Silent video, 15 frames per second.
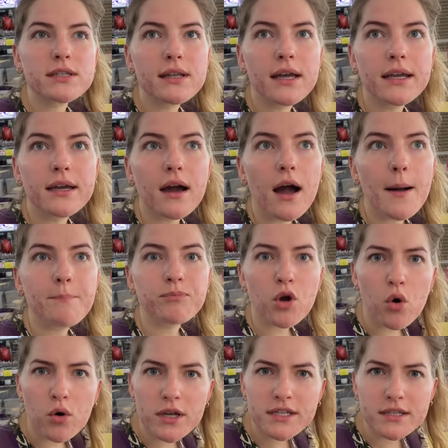like um,
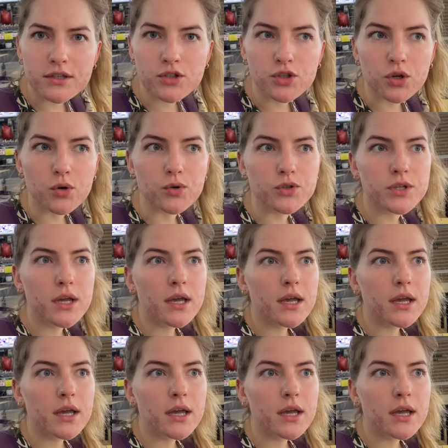hoisin sauce.